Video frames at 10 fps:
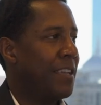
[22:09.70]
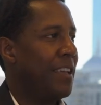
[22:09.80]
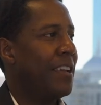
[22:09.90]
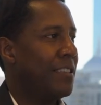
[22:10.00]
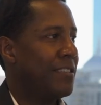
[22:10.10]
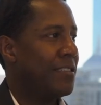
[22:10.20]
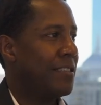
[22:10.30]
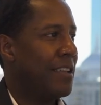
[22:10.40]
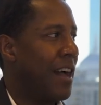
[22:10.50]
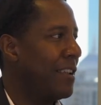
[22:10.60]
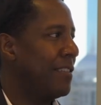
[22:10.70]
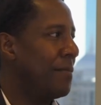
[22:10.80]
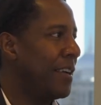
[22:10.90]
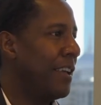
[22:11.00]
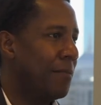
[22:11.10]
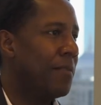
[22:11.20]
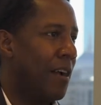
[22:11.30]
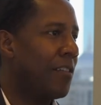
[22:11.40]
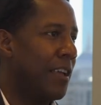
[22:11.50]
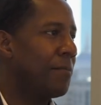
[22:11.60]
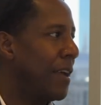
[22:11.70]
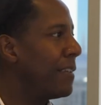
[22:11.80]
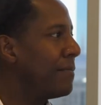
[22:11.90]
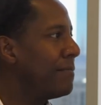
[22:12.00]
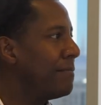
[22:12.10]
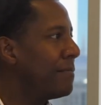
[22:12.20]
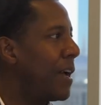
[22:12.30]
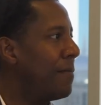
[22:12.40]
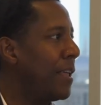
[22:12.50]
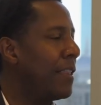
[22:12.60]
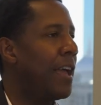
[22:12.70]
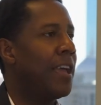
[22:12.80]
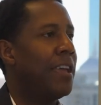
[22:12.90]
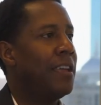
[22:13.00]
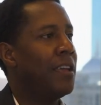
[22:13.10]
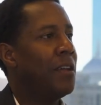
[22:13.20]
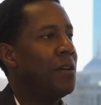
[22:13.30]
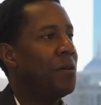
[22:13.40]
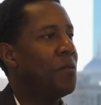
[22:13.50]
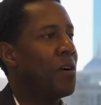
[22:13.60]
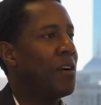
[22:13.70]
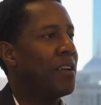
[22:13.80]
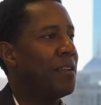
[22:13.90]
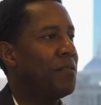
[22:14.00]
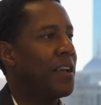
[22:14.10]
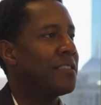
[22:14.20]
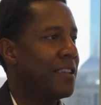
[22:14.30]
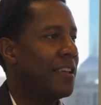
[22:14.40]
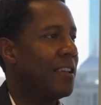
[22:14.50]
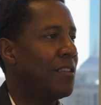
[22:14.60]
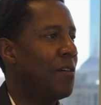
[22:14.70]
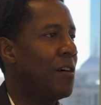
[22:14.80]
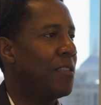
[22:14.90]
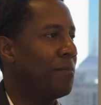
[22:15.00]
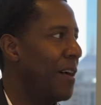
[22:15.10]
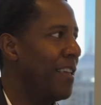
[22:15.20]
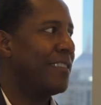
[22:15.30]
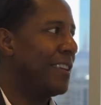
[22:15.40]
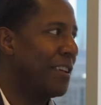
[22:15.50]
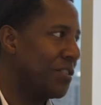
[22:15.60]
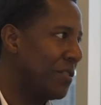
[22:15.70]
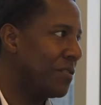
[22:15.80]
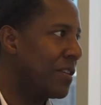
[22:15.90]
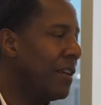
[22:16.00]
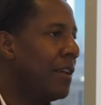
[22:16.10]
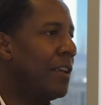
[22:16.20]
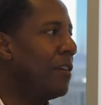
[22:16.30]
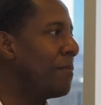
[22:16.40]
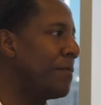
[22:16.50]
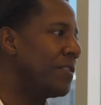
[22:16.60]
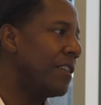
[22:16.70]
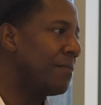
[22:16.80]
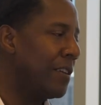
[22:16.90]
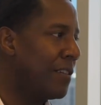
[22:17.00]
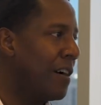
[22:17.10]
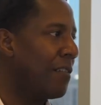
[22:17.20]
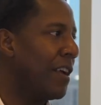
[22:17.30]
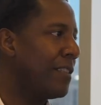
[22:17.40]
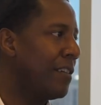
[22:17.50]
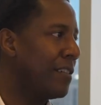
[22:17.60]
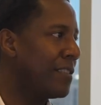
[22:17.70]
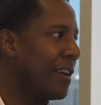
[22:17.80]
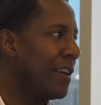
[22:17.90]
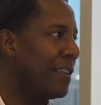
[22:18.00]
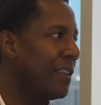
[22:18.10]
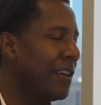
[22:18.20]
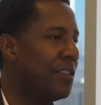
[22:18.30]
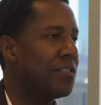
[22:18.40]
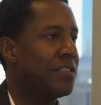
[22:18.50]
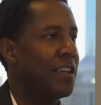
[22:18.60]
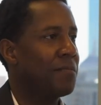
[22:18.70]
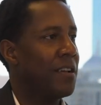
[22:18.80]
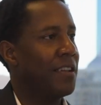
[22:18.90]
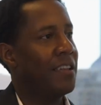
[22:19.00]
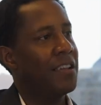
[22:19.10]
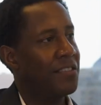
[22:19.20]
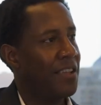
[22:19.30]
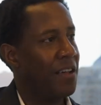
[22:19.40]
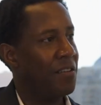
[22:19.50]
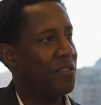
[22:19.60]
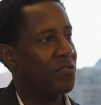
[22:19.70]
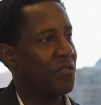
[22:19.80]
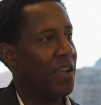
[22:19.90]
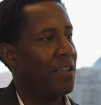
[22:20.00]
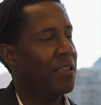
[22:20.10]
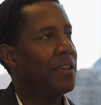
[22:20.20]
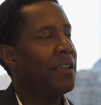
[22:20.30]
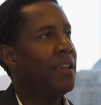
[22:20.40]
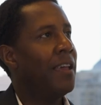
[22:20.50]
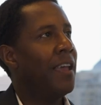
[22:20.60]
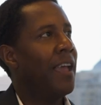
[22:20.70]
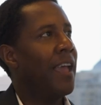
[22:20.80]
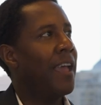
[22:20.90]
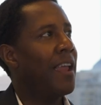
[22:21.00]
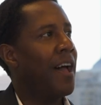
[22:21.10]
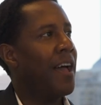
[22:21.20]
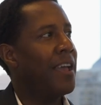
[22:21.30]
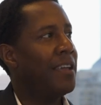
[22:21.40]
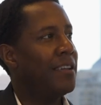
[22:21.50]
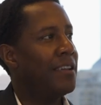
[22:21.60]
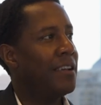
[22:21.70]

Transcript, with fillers: kids got into my camp our campaign. Yeah, yeah. I mean they were invested. They know all the policy issues. Yeah, yeah. You remember seeing my daughter out there and son. Yeah, I used to take my kids out on the trail, mm -hmm. and I,